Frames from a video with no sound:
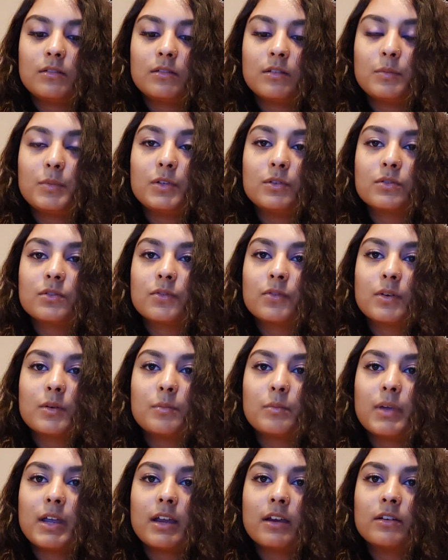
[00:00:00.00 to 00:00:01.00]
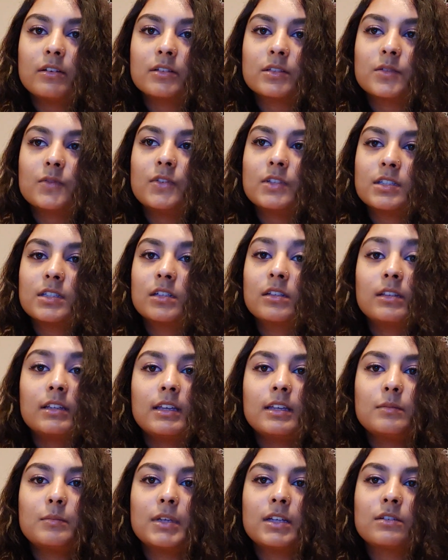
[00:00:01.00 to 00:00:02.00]
abuse from parents physically
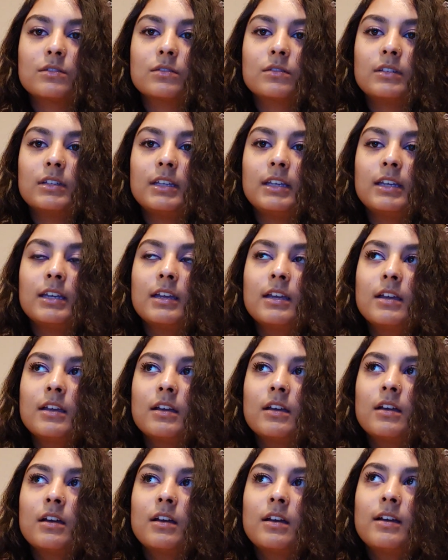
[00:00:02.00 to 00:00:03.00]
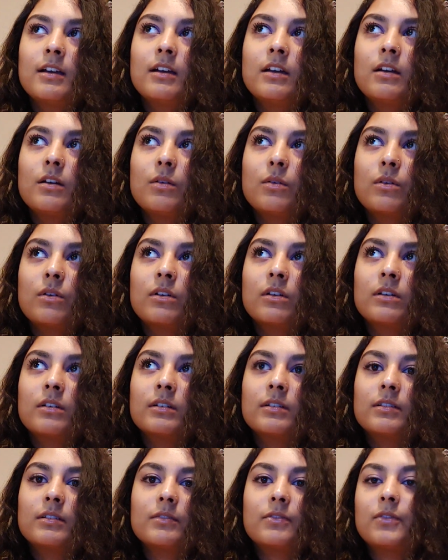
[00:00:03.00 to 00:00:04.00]
and mentally,
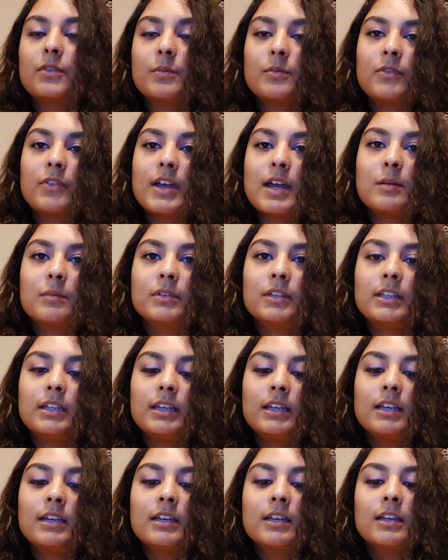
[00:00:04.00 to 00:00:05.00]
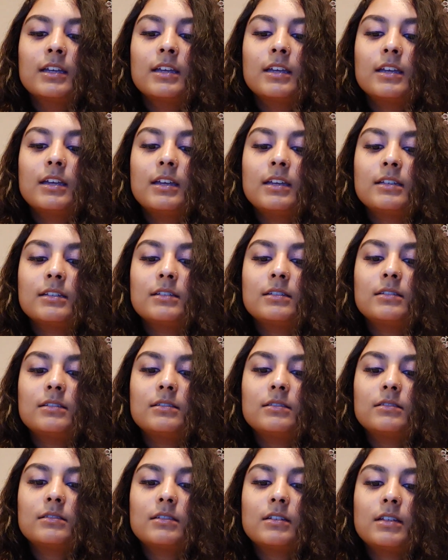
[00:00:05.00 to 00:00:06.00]
or from family,
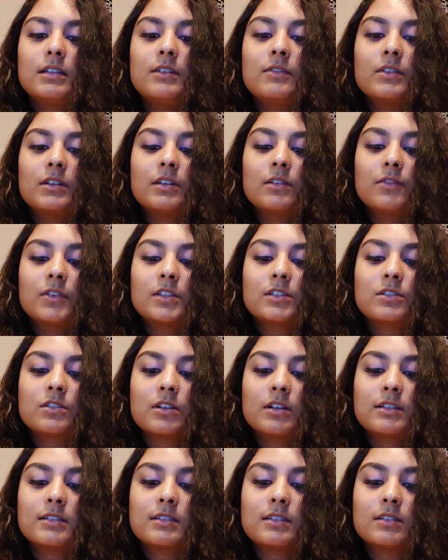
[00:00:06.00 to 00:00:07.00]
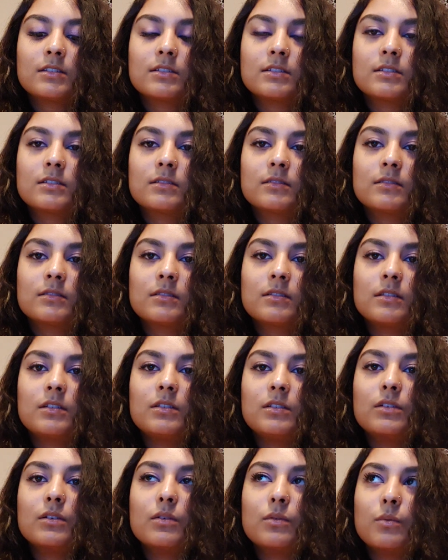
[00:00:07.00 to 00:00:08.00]
even if it starts as,
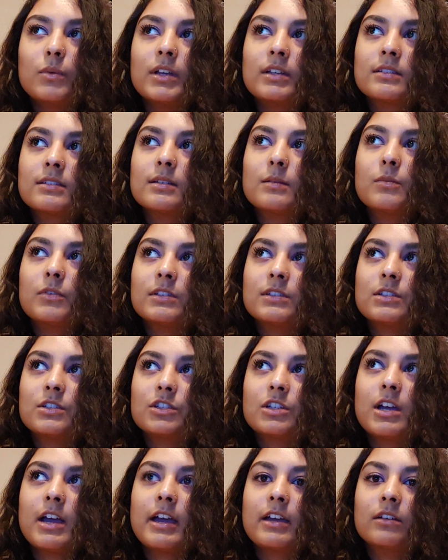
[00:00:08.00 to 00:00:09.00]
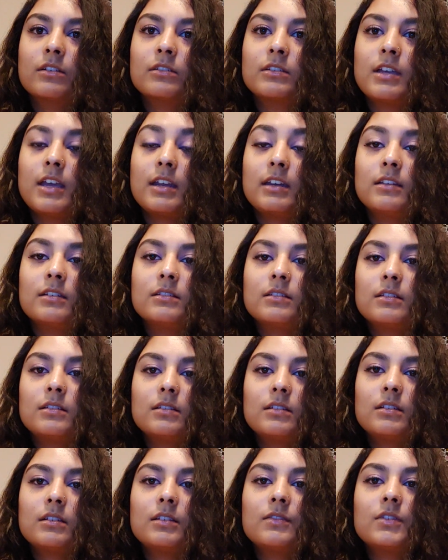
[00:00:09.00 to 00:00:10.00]
when someone's a child, and
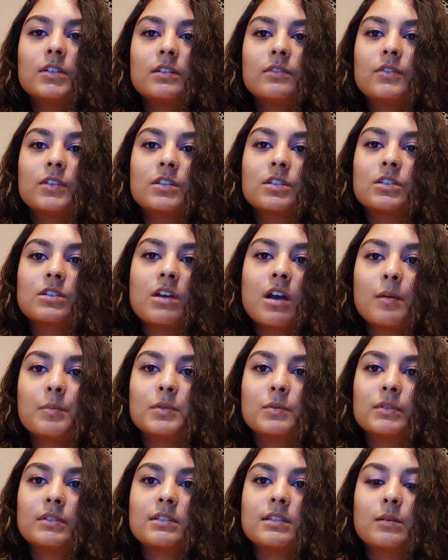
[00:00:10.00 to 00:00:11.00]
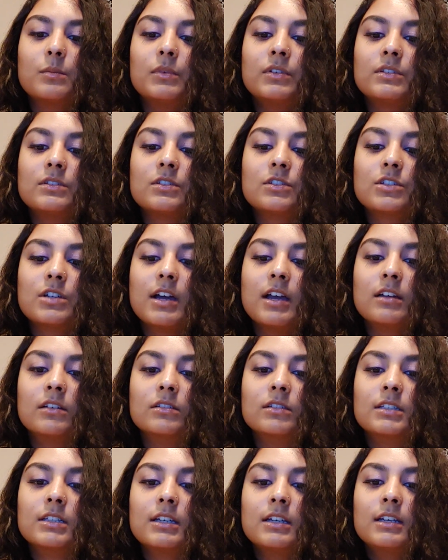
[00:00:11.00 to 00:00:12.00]
even if it stops when someone's a
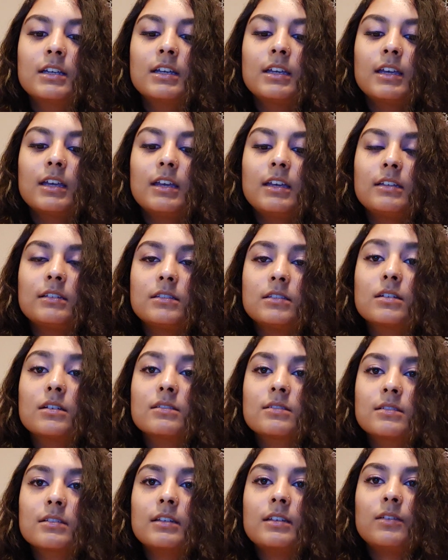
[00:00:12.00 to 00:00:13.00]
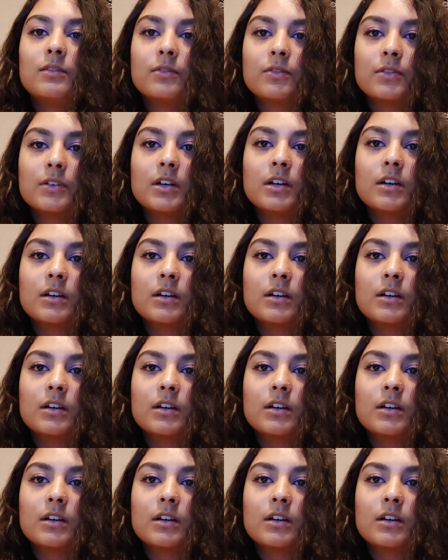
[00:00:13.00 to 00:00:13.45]
child, it does leave